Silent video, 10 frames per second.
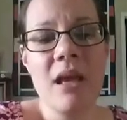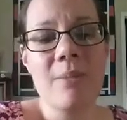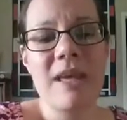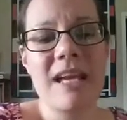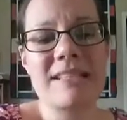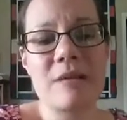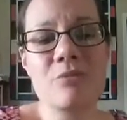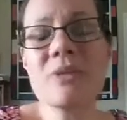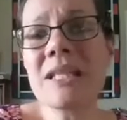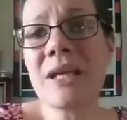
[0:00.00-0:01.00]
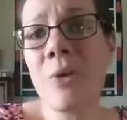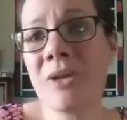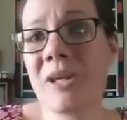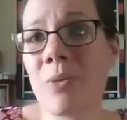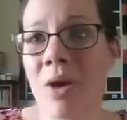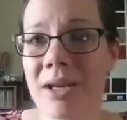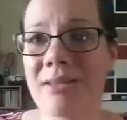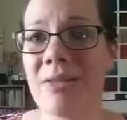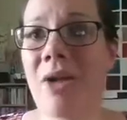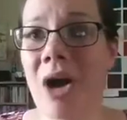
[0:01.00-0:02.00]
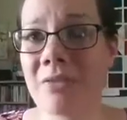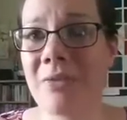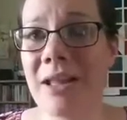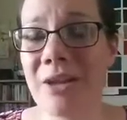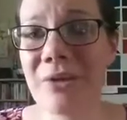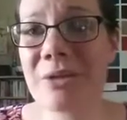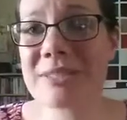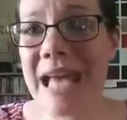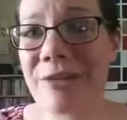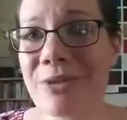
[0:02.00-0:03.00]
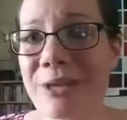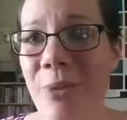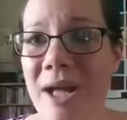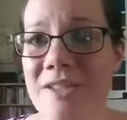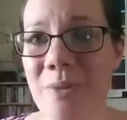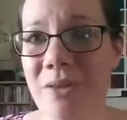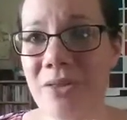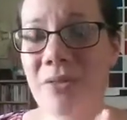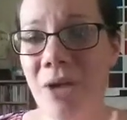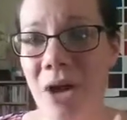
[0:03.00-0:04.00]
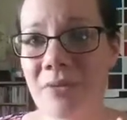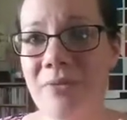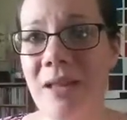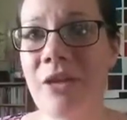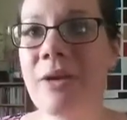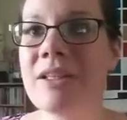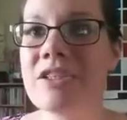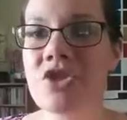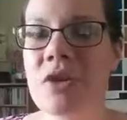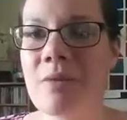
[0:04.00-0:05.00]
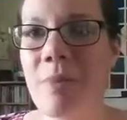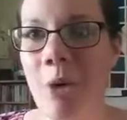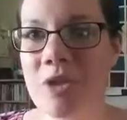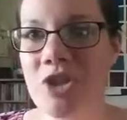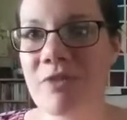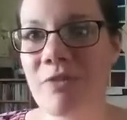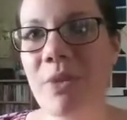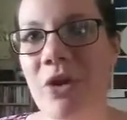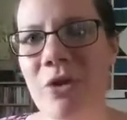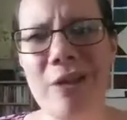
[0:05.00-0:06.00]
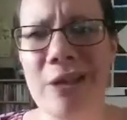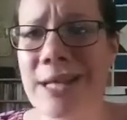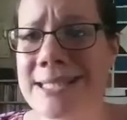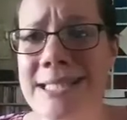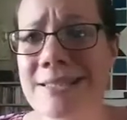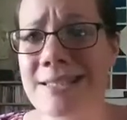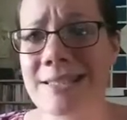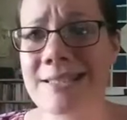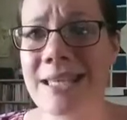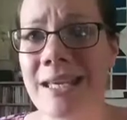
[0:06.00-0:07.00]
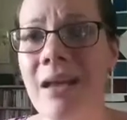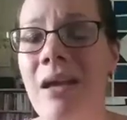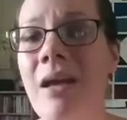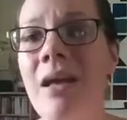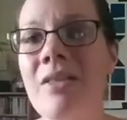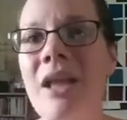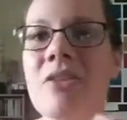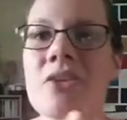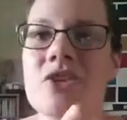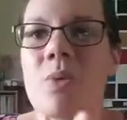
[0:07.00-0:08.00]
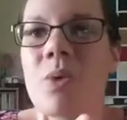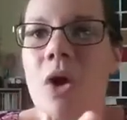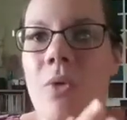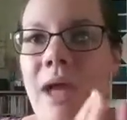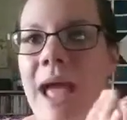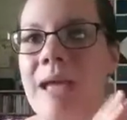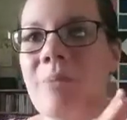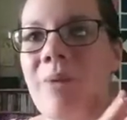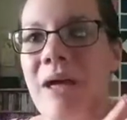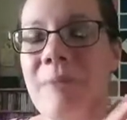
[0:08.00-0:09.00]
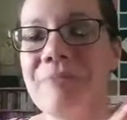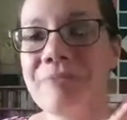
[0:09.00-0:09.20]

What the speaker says: because I really only wanted the Longfellow. There was Henry Wadsworth Longfellow illustrated poetry from the like 1916. The other two were okay, but